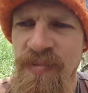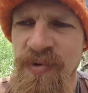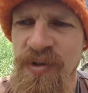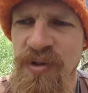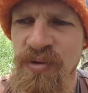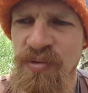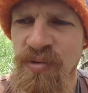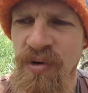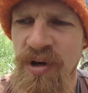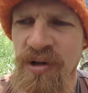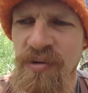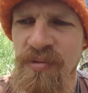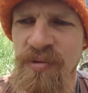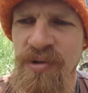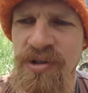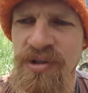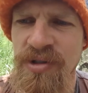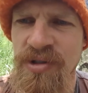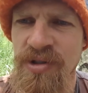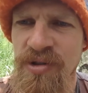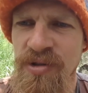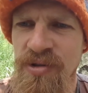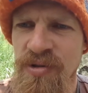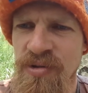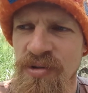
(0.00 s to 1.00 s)
Do I want
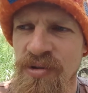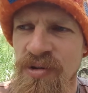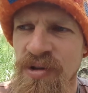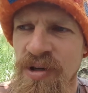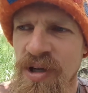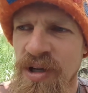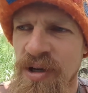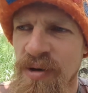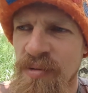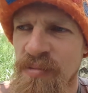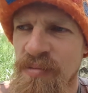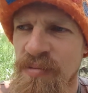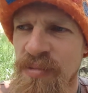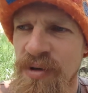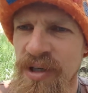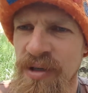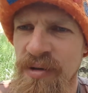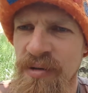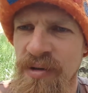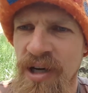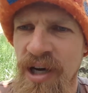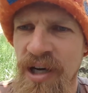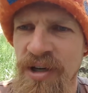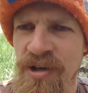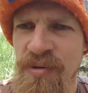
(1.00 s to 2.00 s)
to
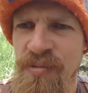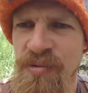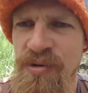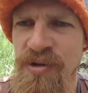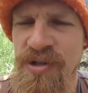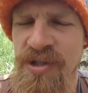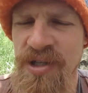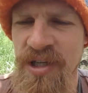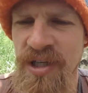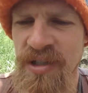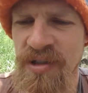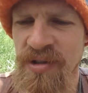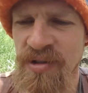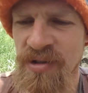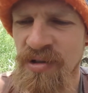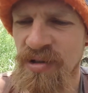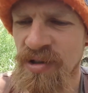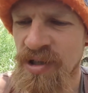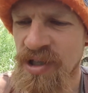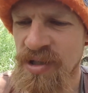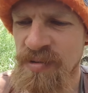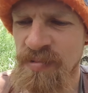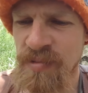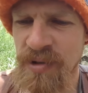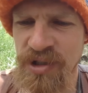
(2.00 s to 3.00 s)
be 100%
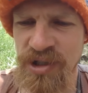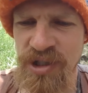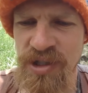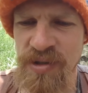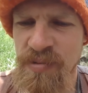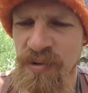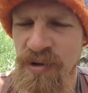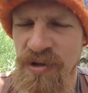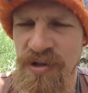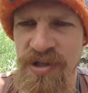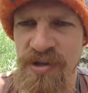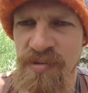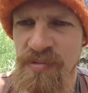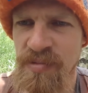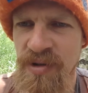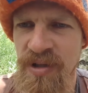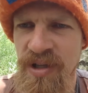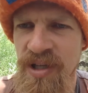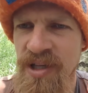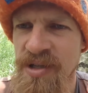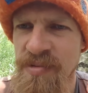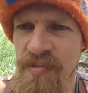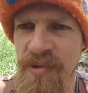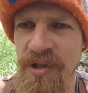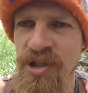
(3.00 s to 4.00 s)
or as much as
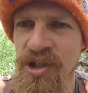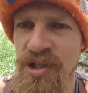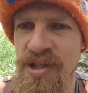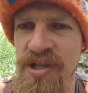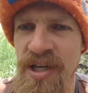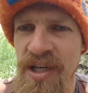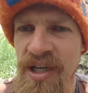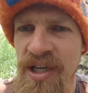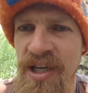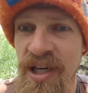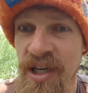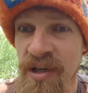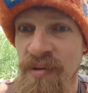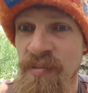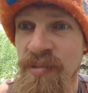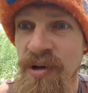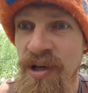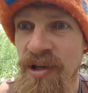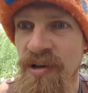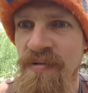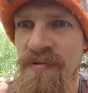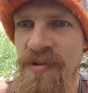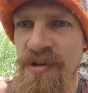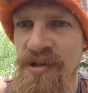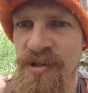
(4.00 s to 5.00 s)
possible, as much as I can,
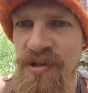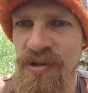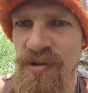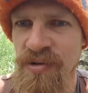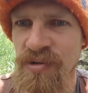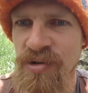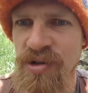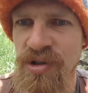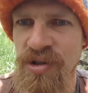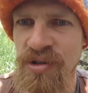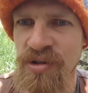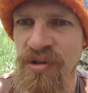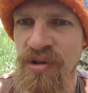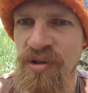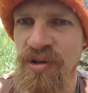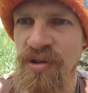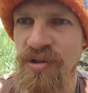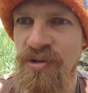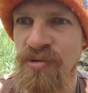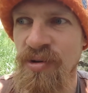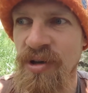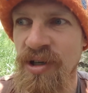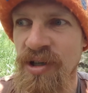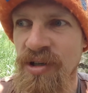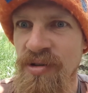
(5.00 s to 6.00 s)
part of the solution, or
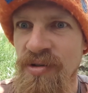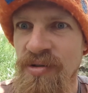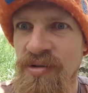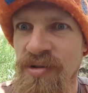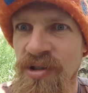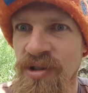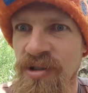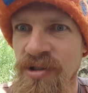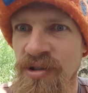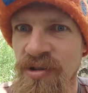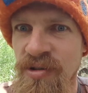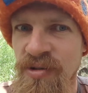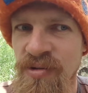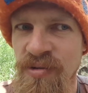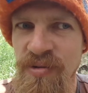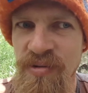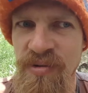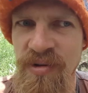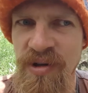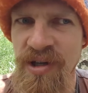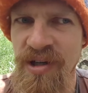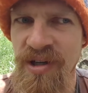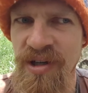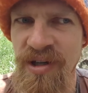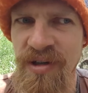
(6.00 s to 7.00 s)
do I
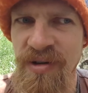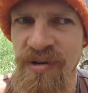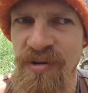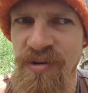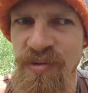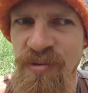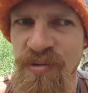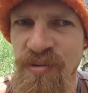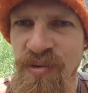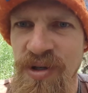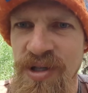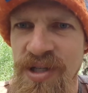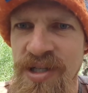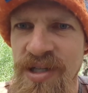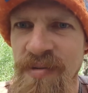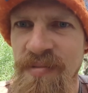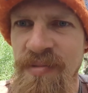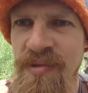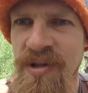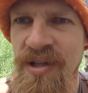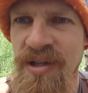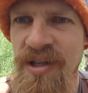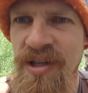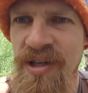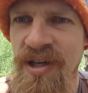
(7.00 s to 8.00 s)
continue with
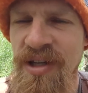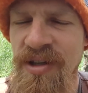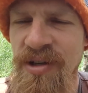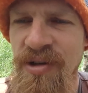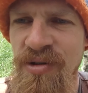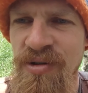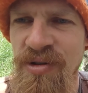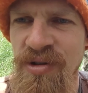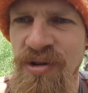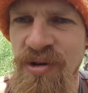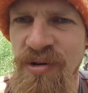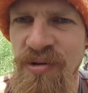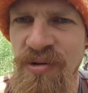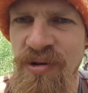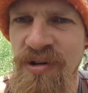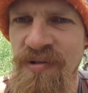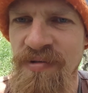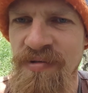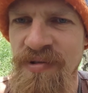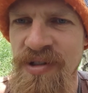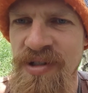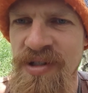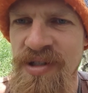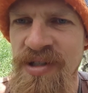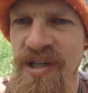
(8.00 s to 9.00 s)
something that I don't know
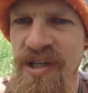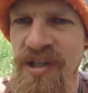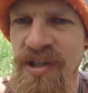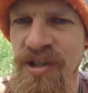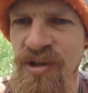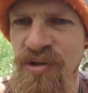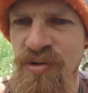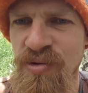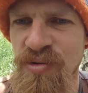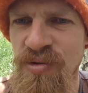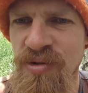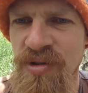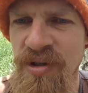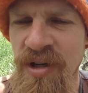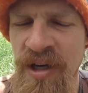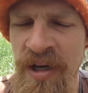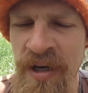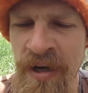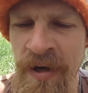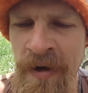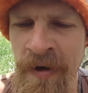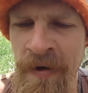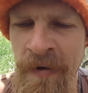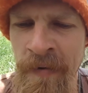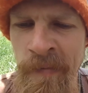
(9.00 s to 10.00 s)
if it's any
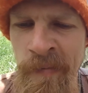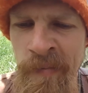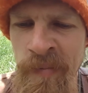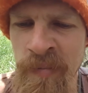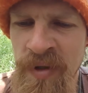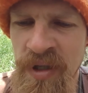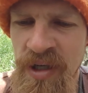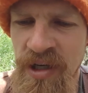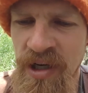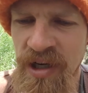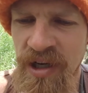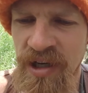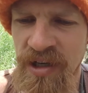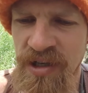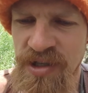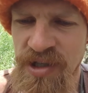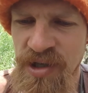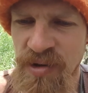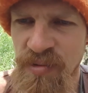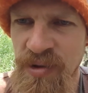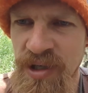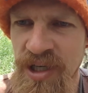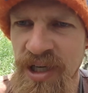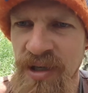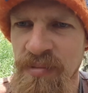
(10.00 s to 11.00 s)
good?
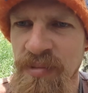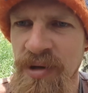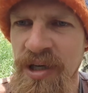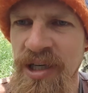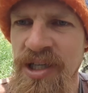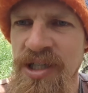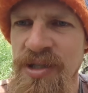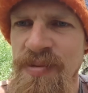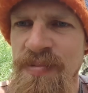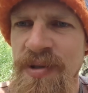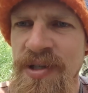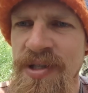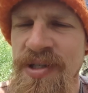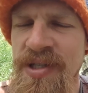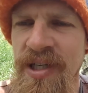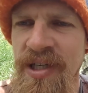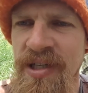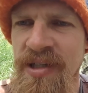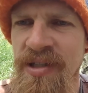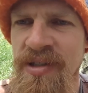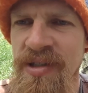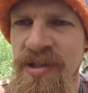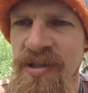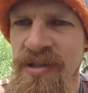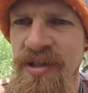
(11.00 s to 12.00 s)
So we can make split
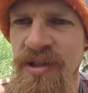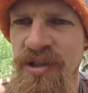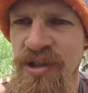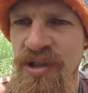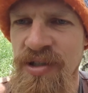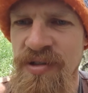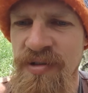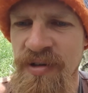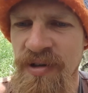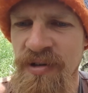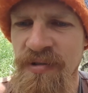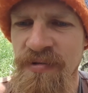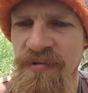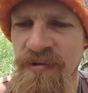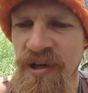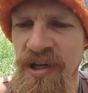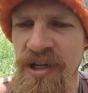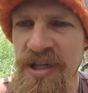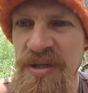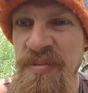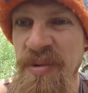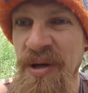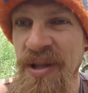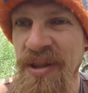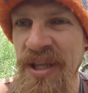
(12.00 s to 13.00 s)
second decisions very
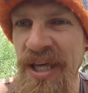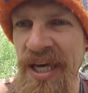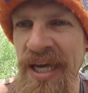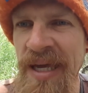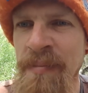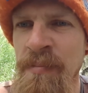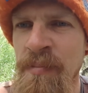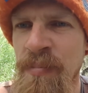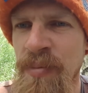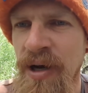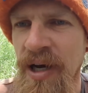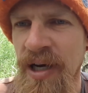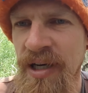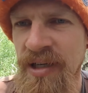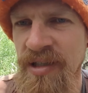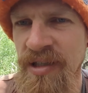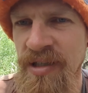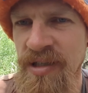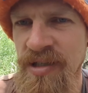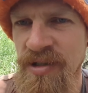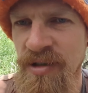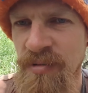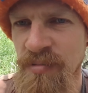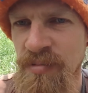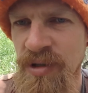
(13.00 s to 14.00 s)
fast, but the impact
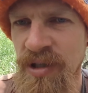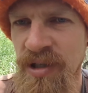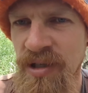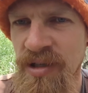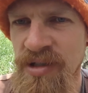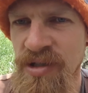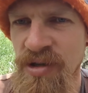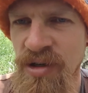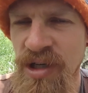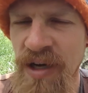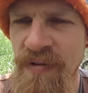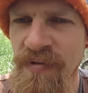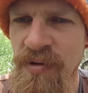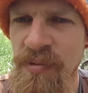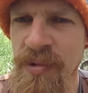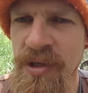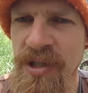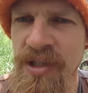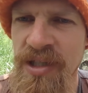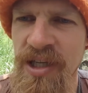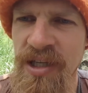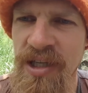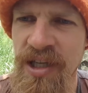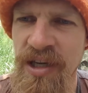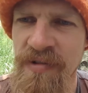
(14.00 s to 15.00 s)
is not big. So
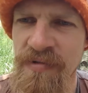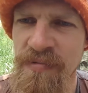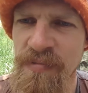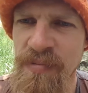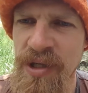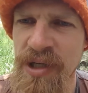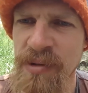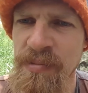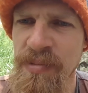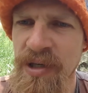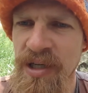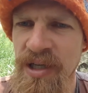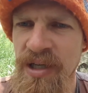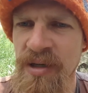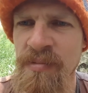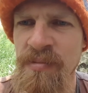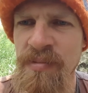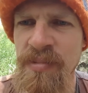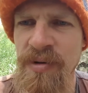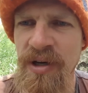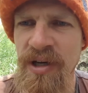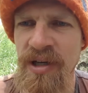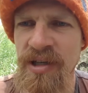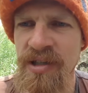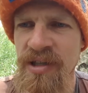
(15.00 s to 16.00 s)
government can have big
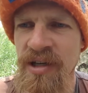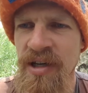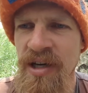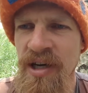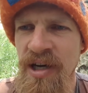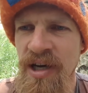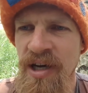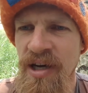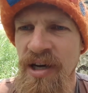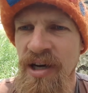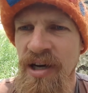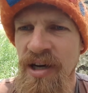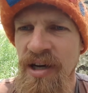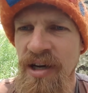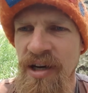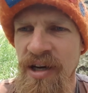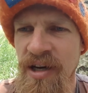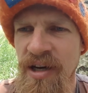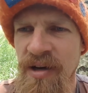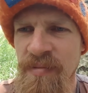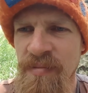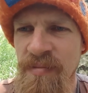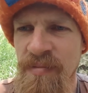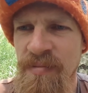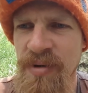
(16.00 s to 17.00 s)
impact,
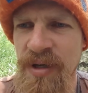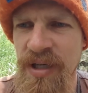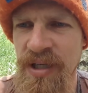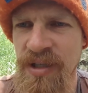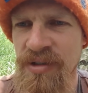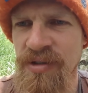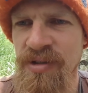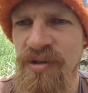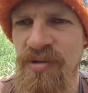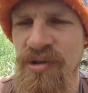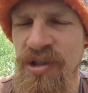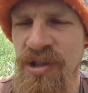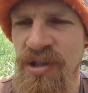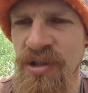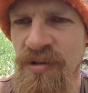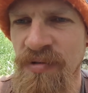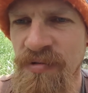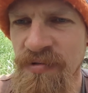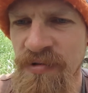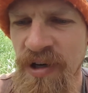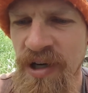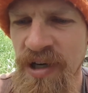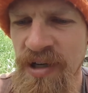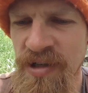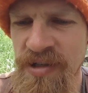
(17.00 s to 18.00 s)
but usually not
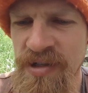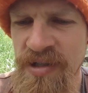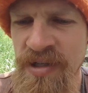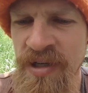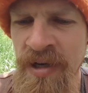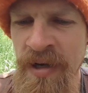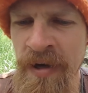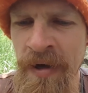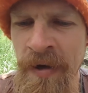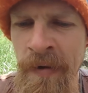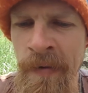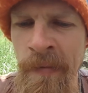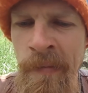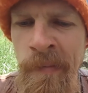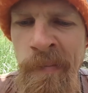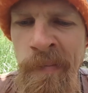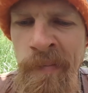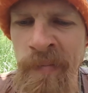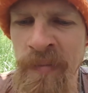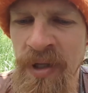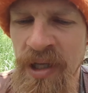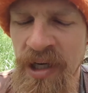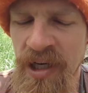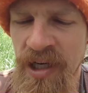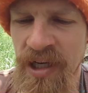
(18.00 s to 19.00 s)
fast.
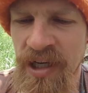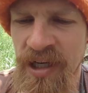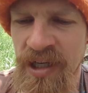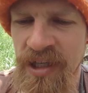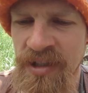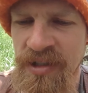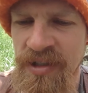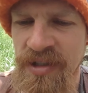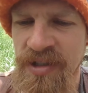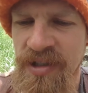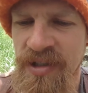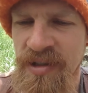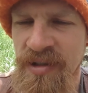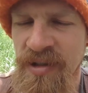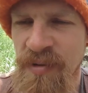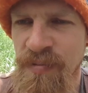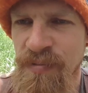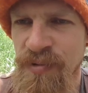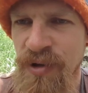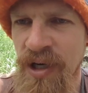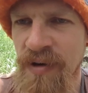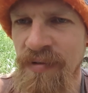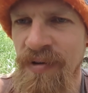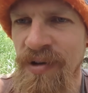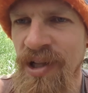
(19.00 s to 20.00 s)
And the
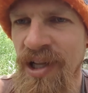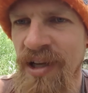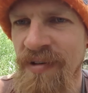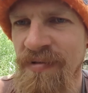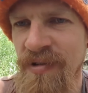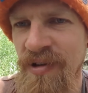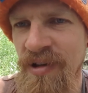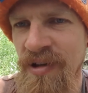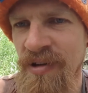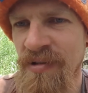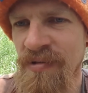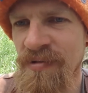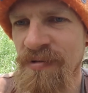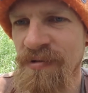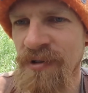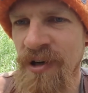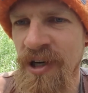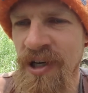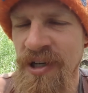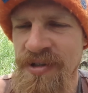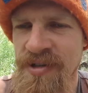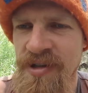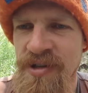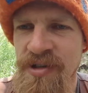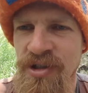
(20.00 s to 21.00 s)
private level,
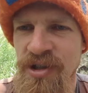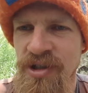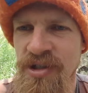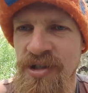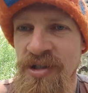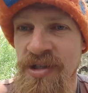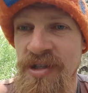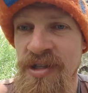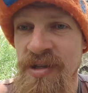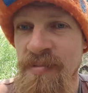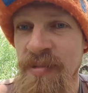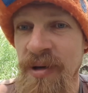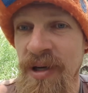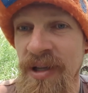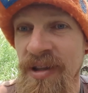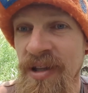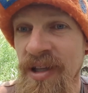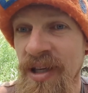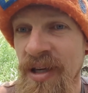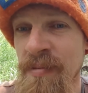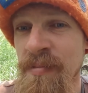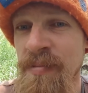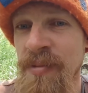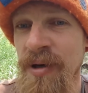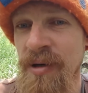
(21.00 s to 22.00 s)
fast decisions, but
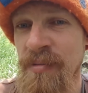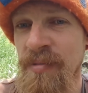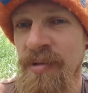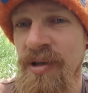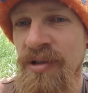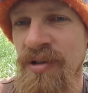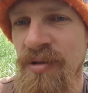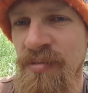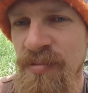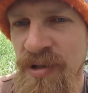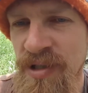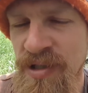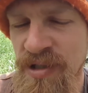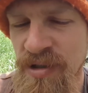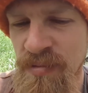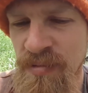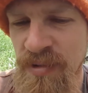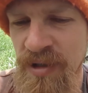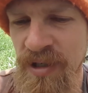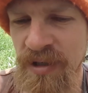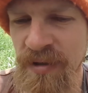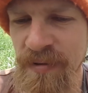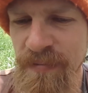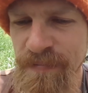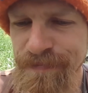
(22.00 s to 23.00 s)
the impact might not be so
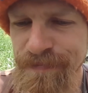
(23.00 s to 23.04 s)
big.